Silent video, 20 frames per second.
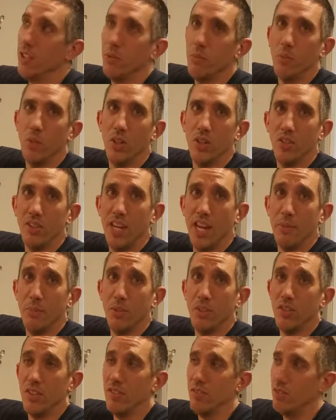but it's
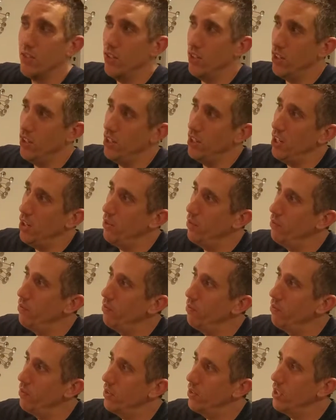opposite, so I don't know.
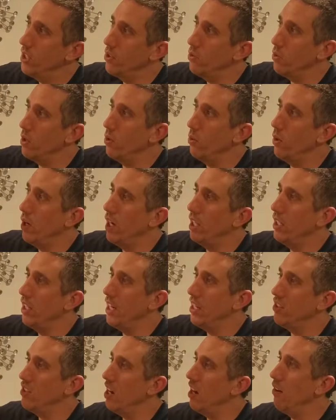It says rewind and
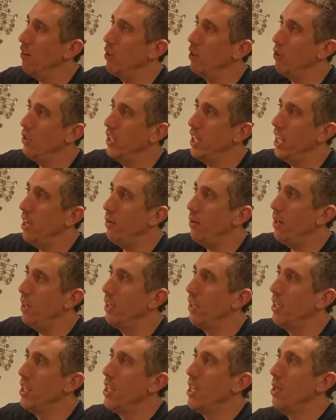has the arrow going that way.
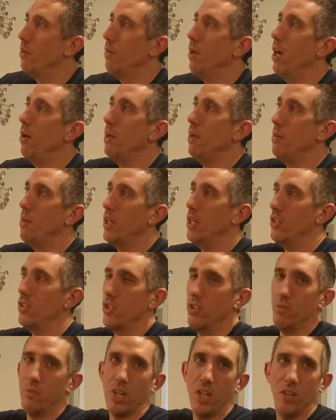Maybe because they're
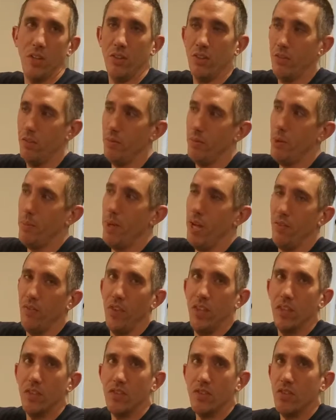telling you about
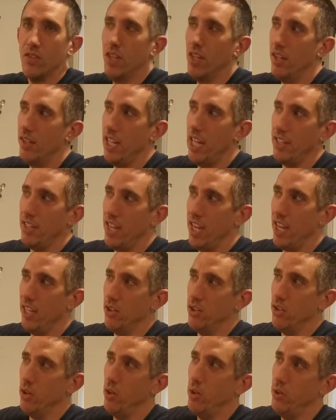this, not the handle.
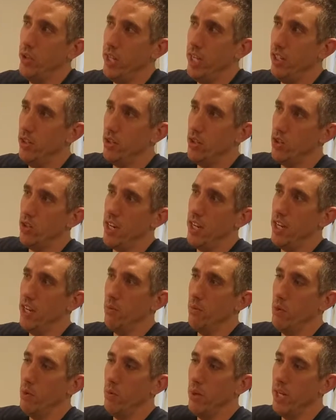So hold the handle straight and
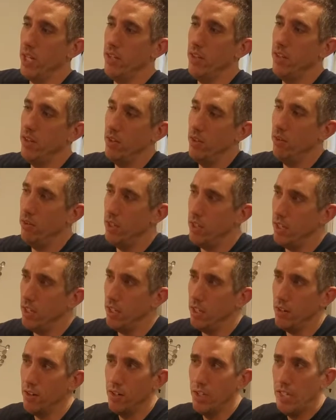rewind right
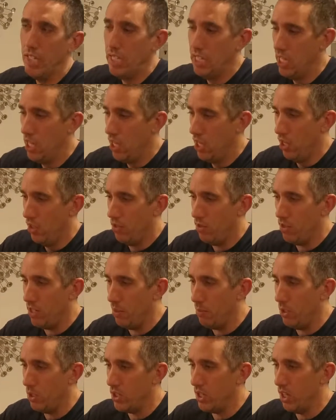there. There's not
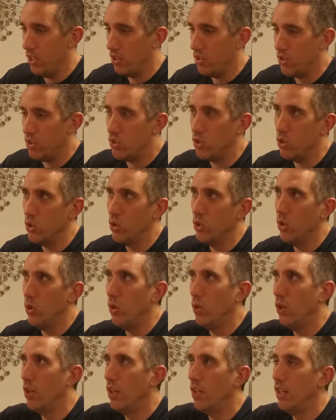much else to